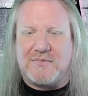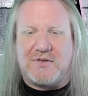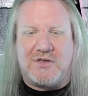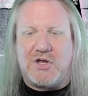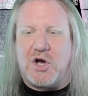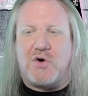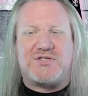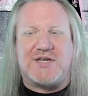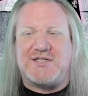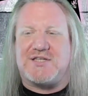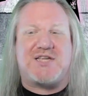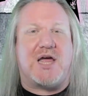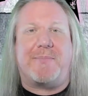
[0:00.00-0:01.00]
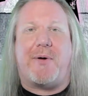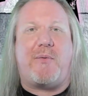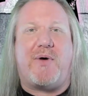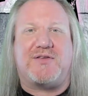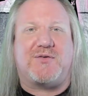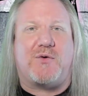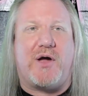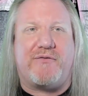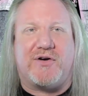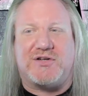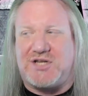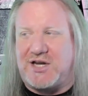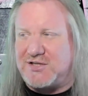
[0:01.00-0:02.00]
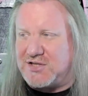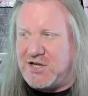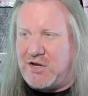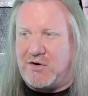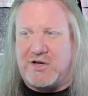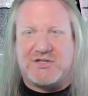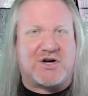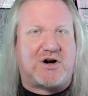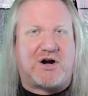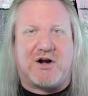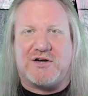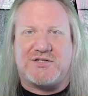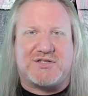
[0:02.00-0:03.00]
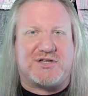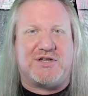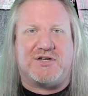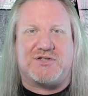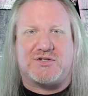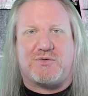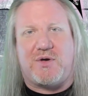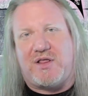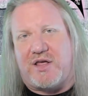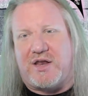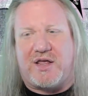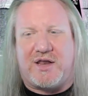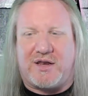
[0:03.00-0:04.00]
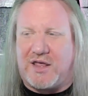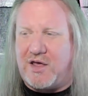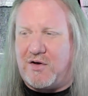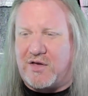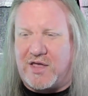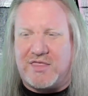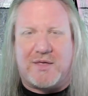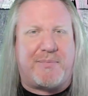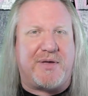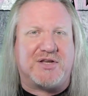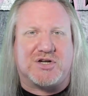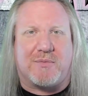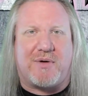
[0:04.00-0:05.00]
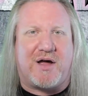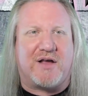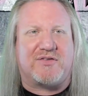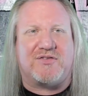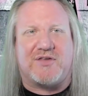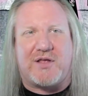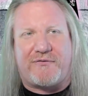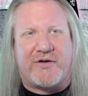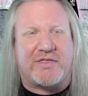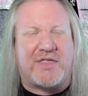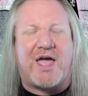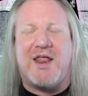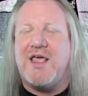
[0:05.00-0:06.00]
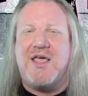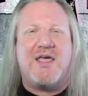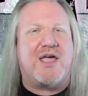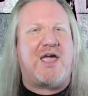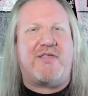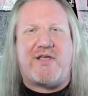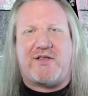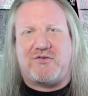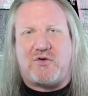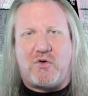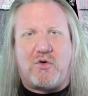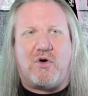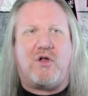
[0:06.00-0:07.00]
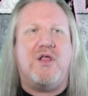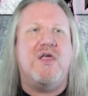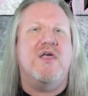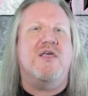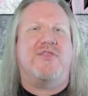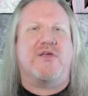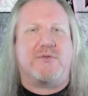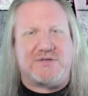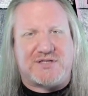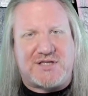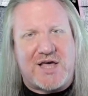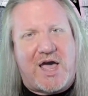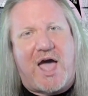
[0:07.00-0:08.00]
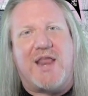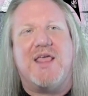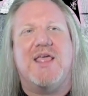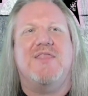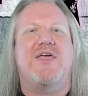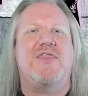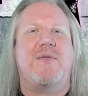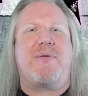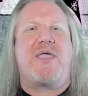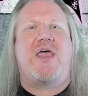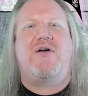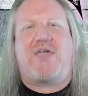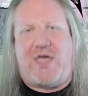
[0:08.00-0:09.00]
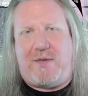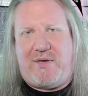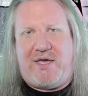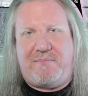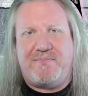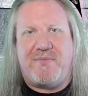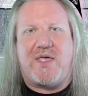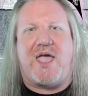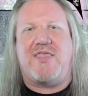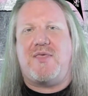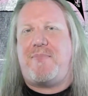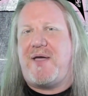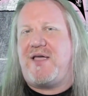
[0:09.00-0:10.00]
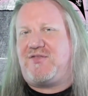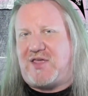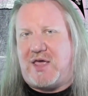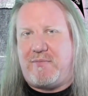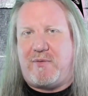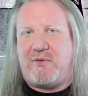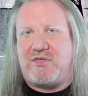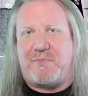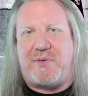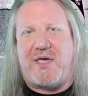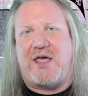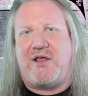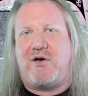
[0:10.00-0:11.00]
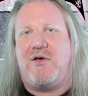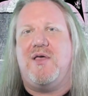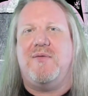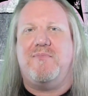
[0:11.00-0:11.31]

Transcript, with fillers: no sense of tempo whatsoever, just, you know, guitars, you know, squealing and, you know, getting the pinch harmonics and stuff like that, and that's cool. There was that, then the piano came in, and the bass came in with the piano.